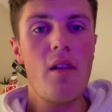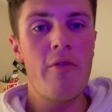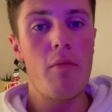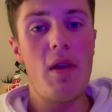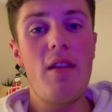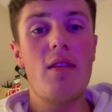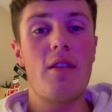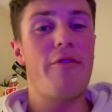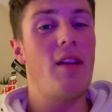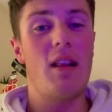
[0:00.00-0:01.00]
For me, the
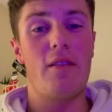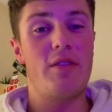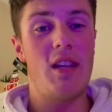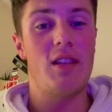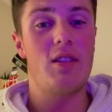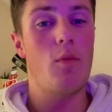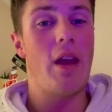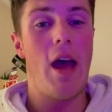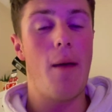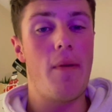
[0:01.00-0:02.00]
feeling of seeing someone
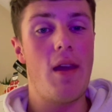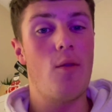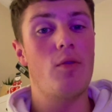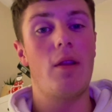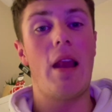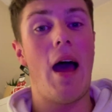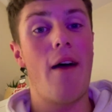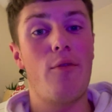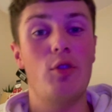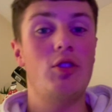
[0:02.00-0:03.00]
happy or
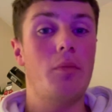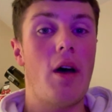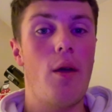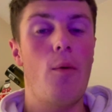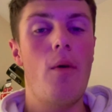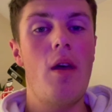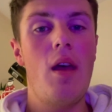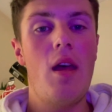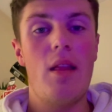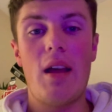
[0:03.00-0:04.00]
laugh or smile,
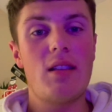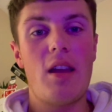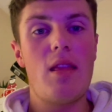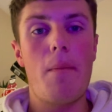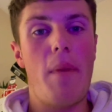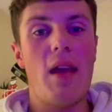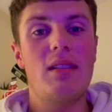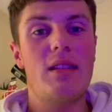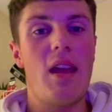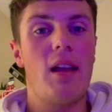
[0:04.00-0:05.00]
that's like the
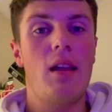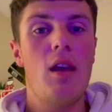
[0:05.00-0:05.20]
best thing.